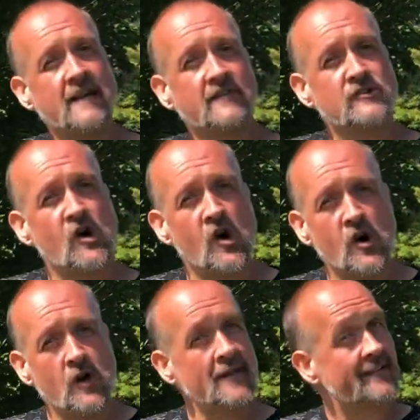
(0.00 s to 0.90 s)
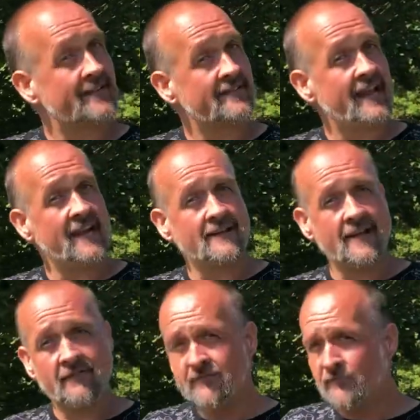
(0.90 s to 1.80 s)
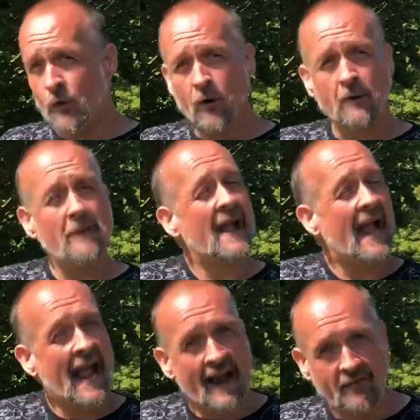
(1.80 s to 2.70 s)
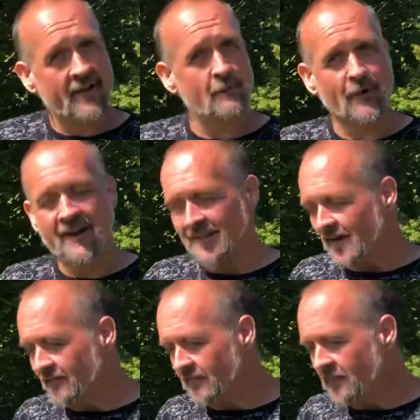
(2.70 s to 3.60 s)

it's tall, it's stately, form, everything about it I love.